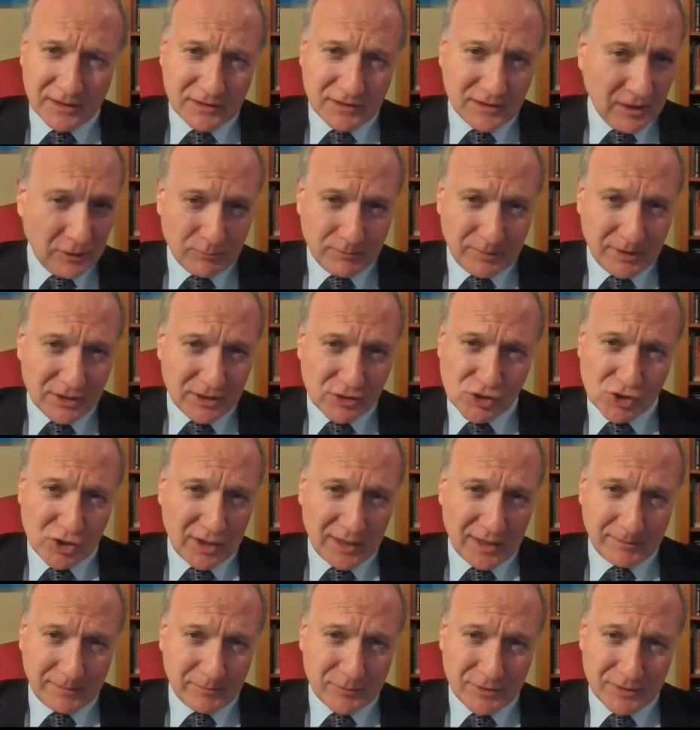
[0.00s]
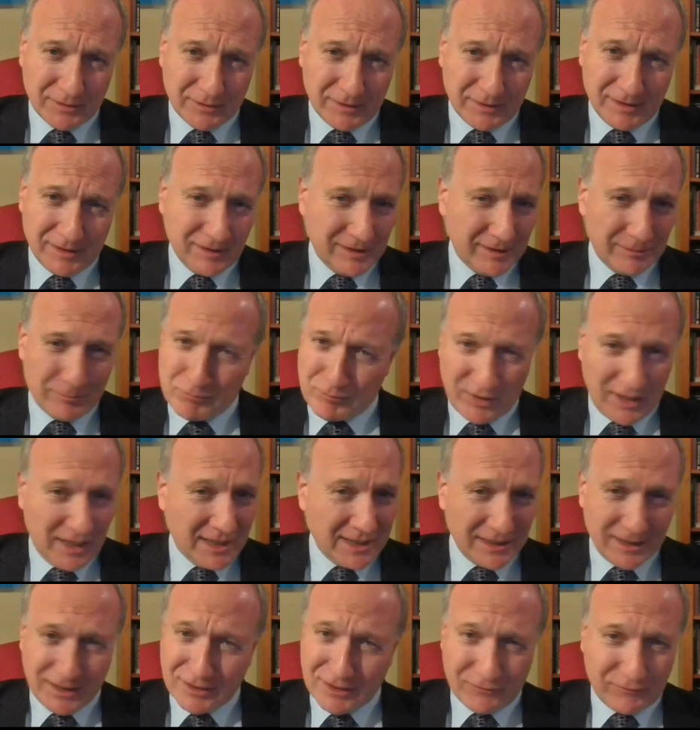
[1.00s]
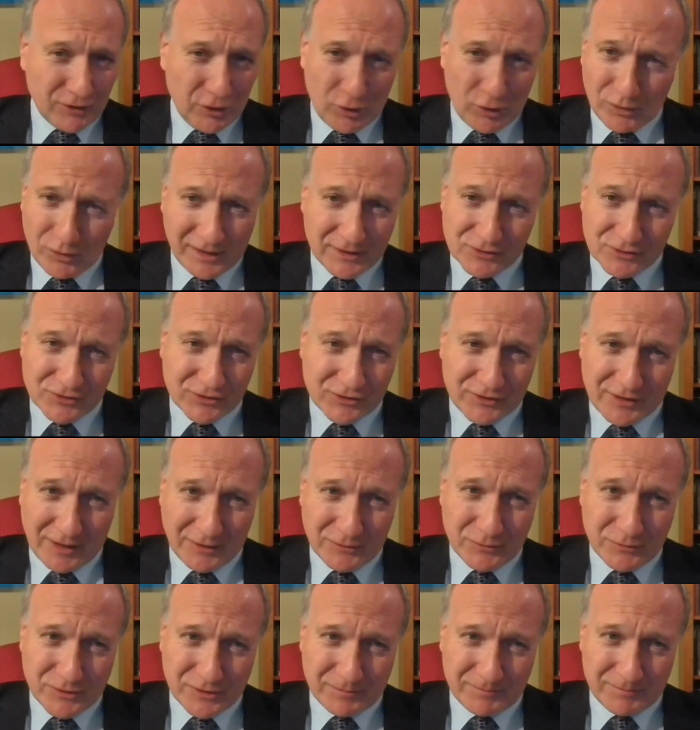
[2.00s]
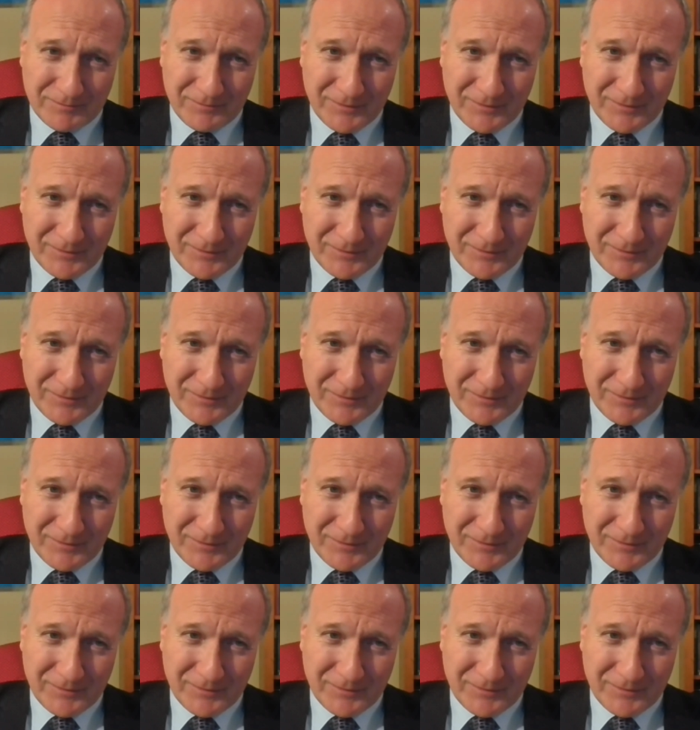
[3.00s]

don't be ashamed. Plenty of lawyers don't.